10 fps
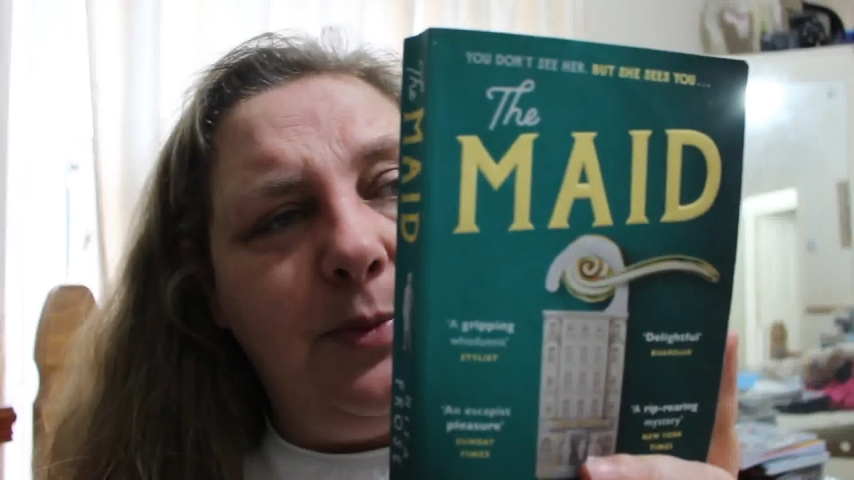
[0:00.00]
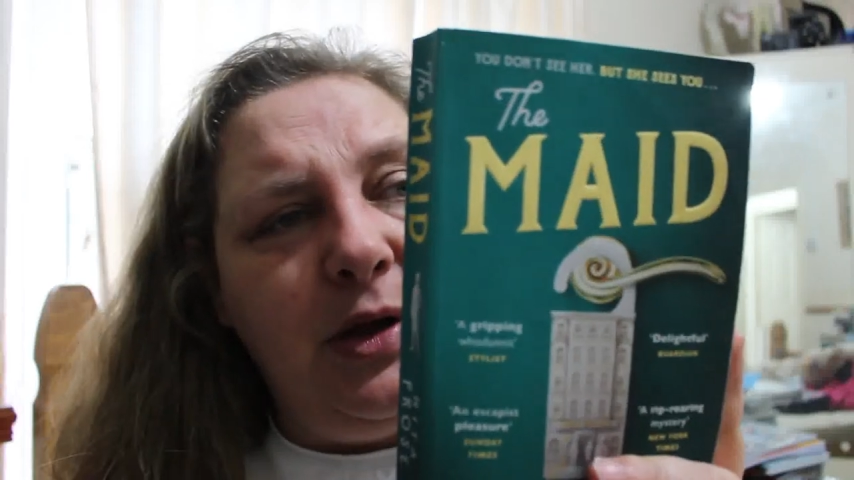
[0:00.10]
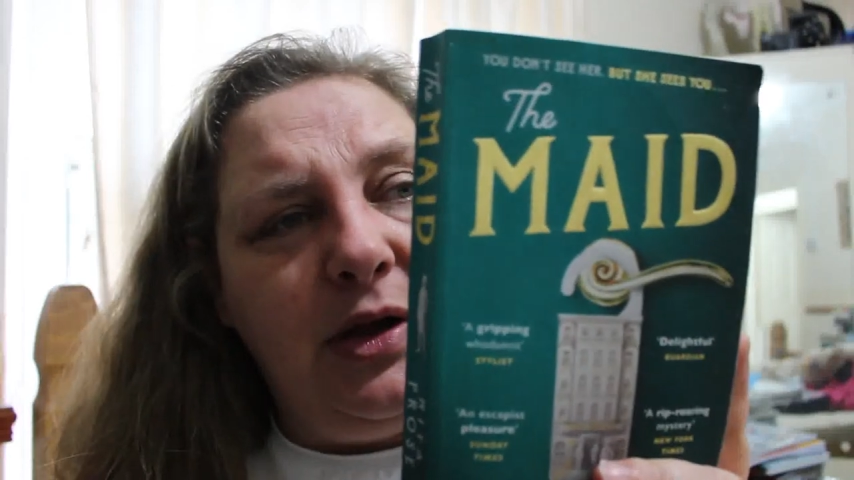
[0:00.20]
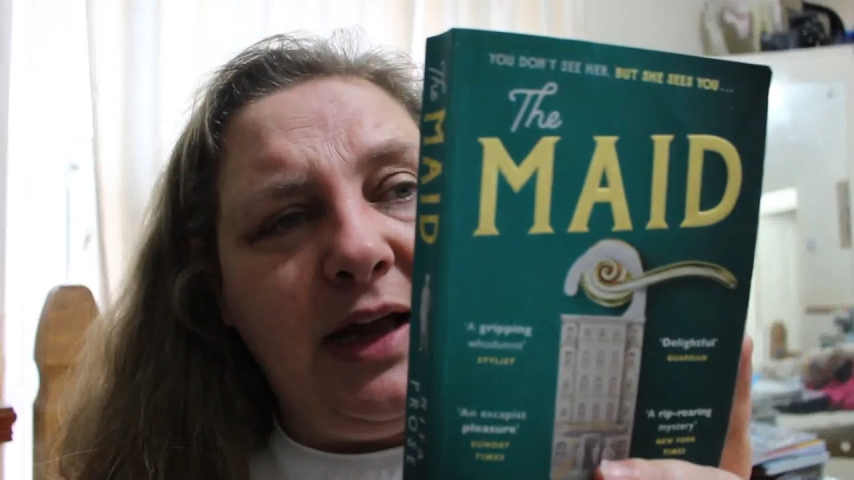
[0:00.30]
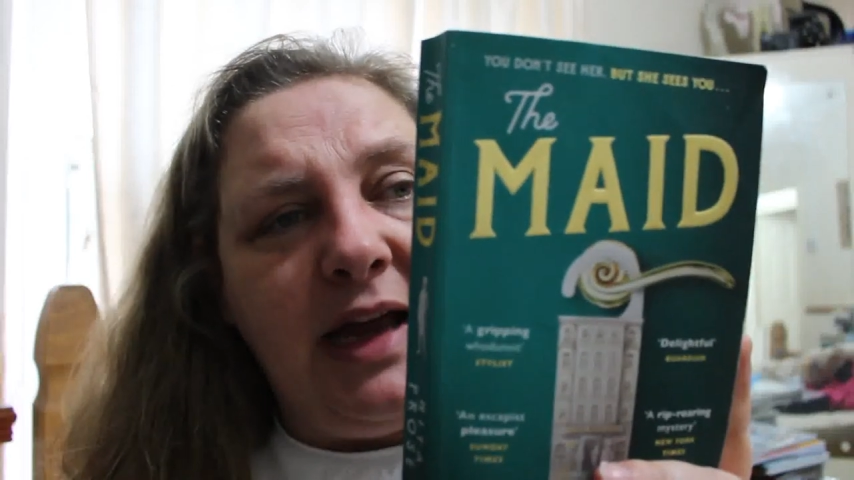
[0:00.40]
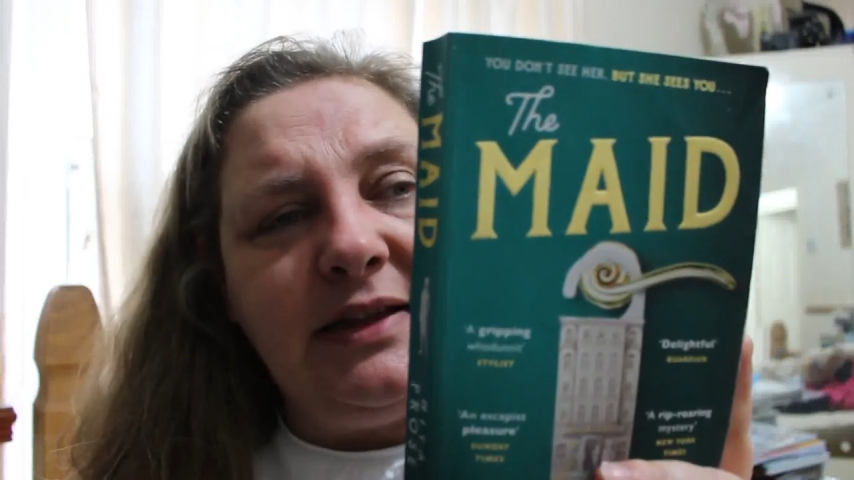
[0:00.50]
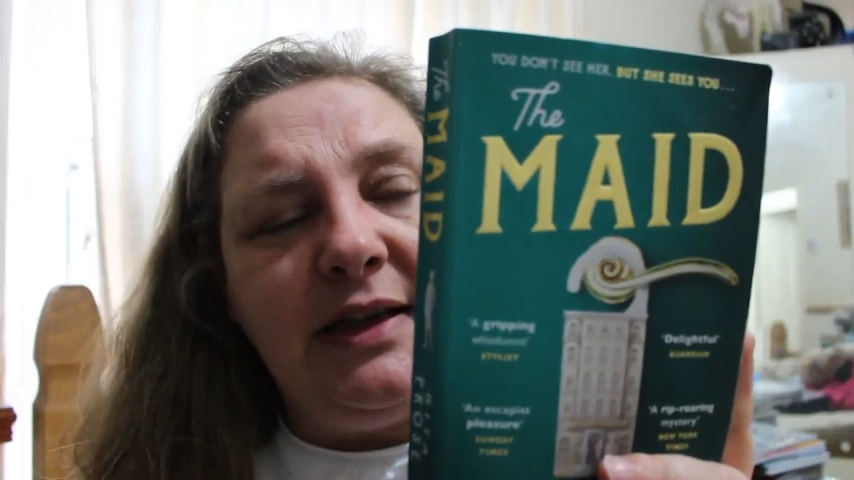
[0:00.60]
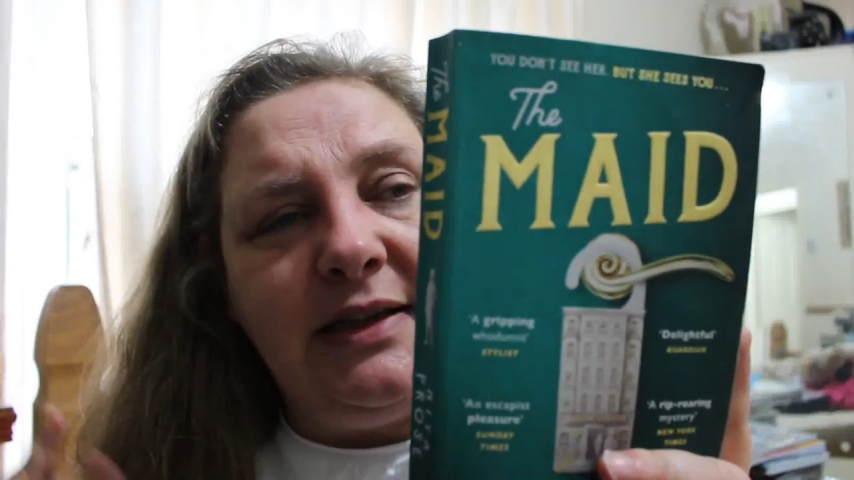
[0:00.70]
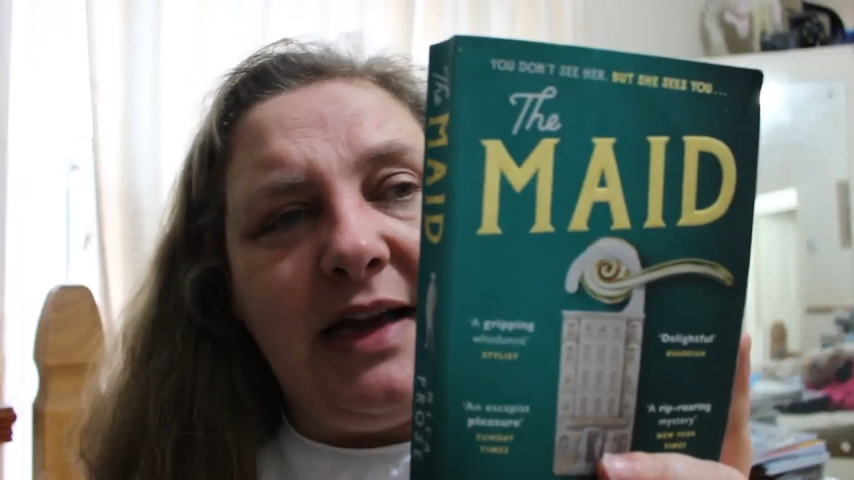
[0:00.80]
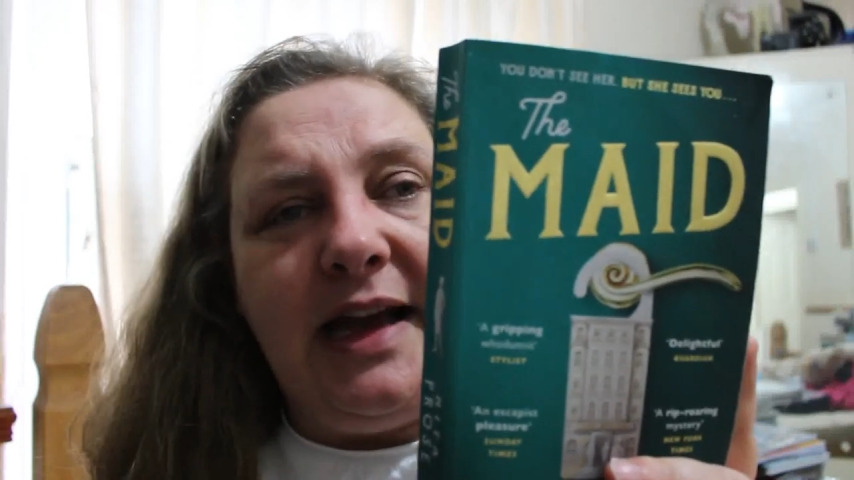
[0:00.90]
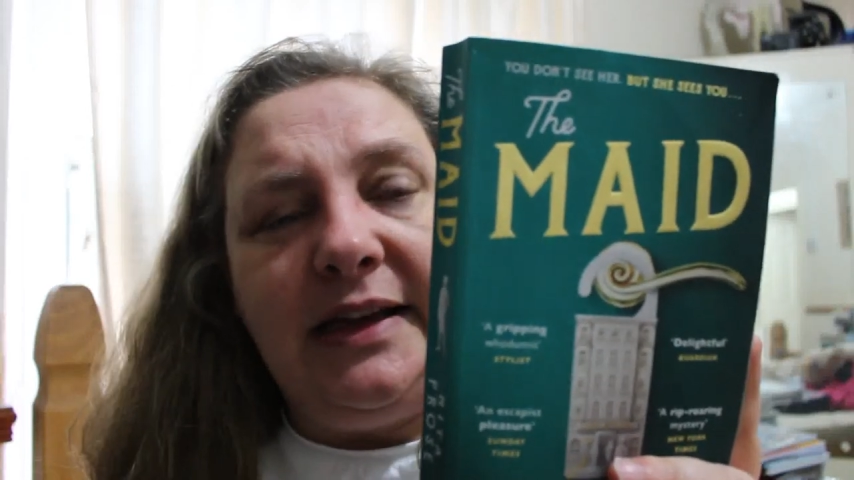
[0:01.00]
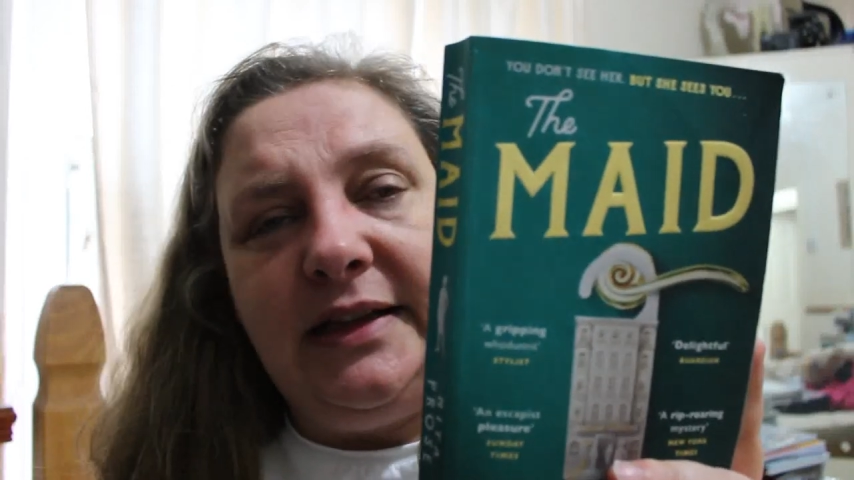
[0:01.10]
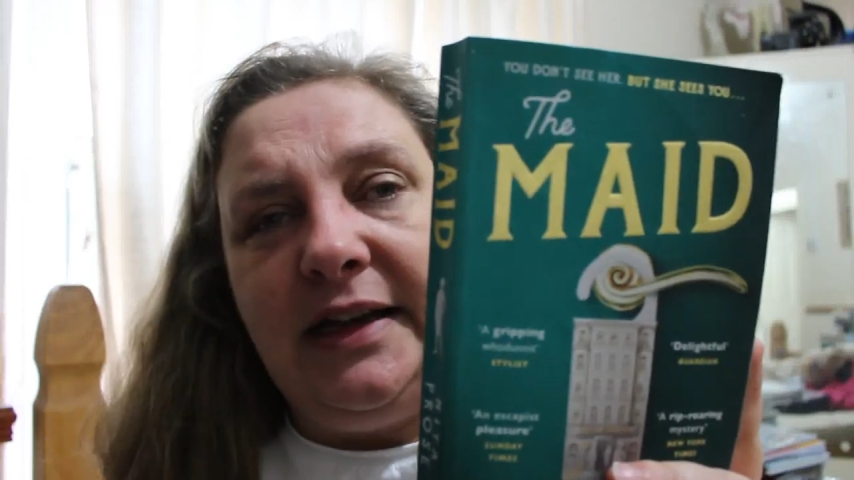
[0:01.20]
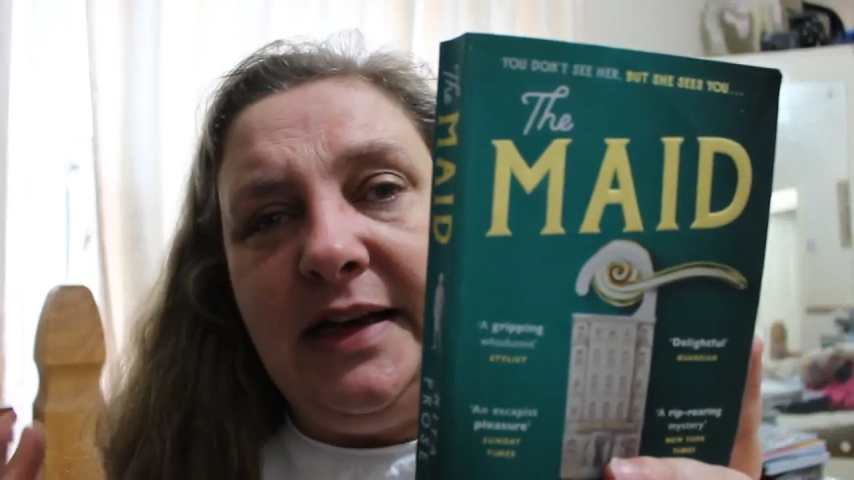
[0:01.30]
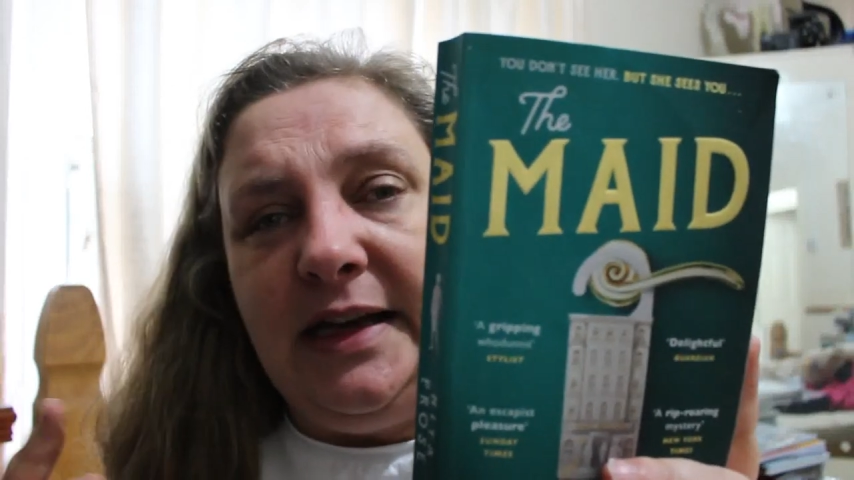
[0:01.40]
guest dead
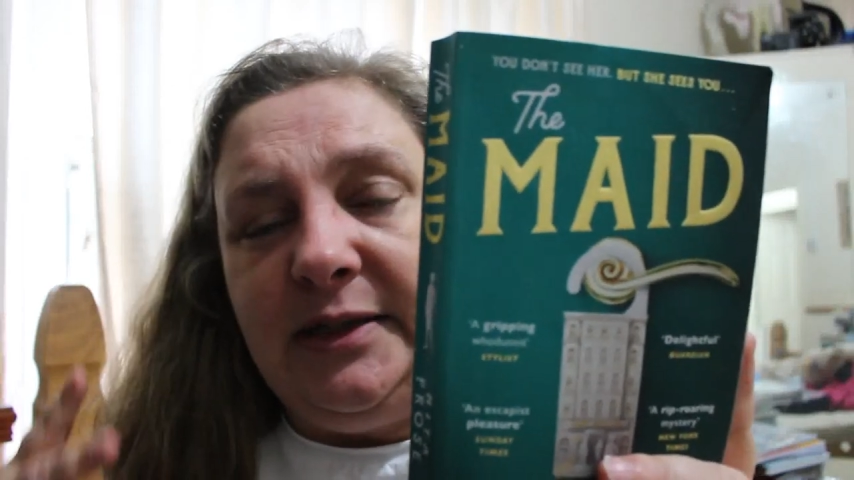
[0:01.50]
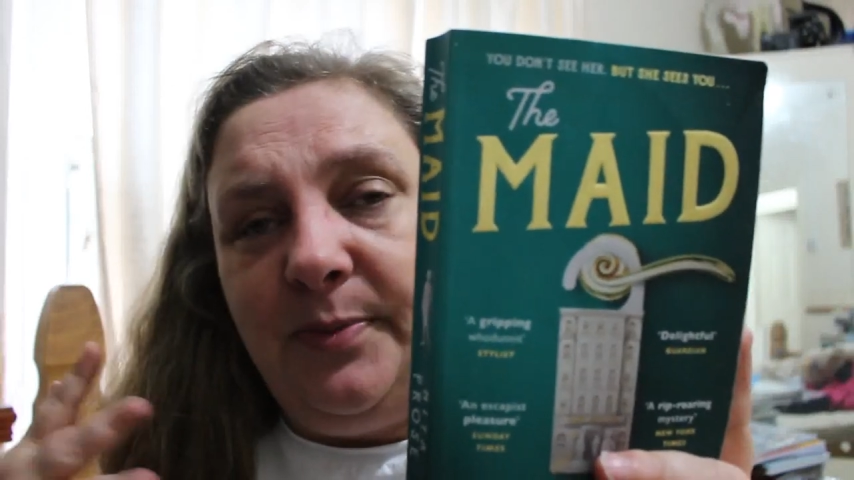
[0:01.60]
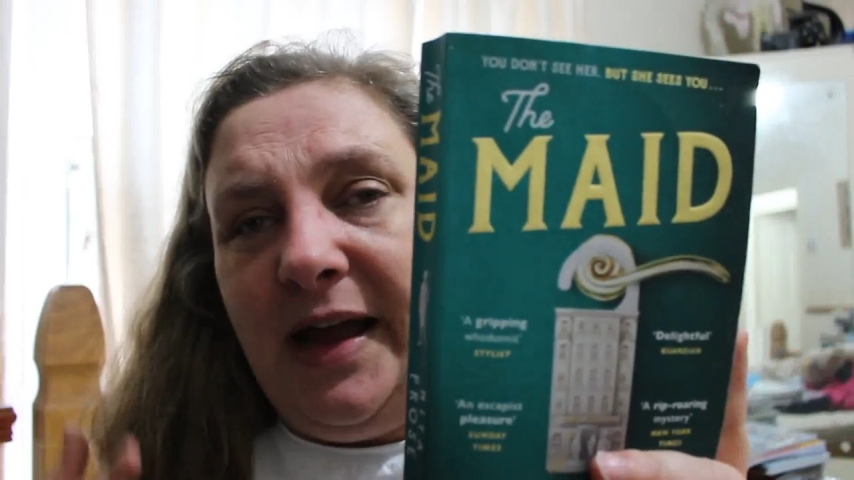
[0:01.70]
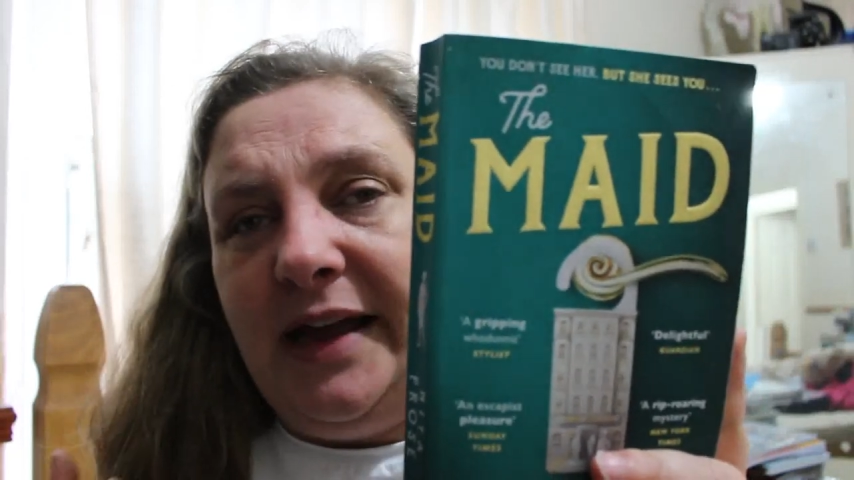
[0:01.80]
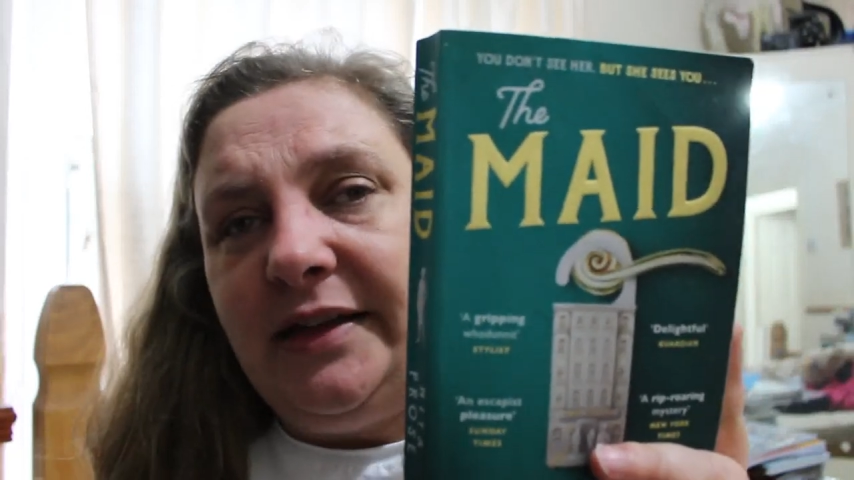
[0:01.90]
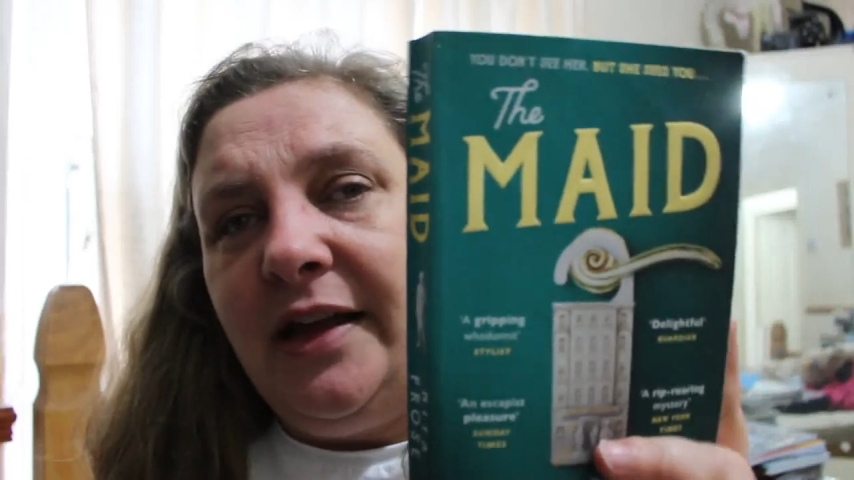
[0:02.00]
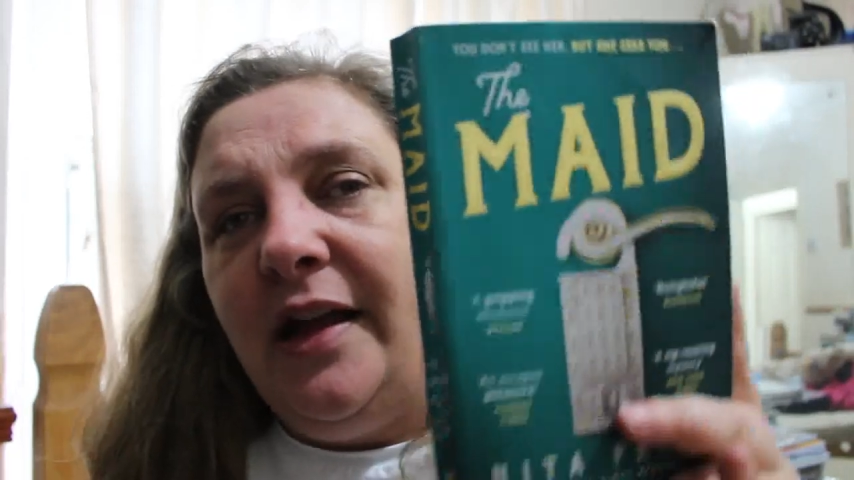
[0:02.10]
in his bed,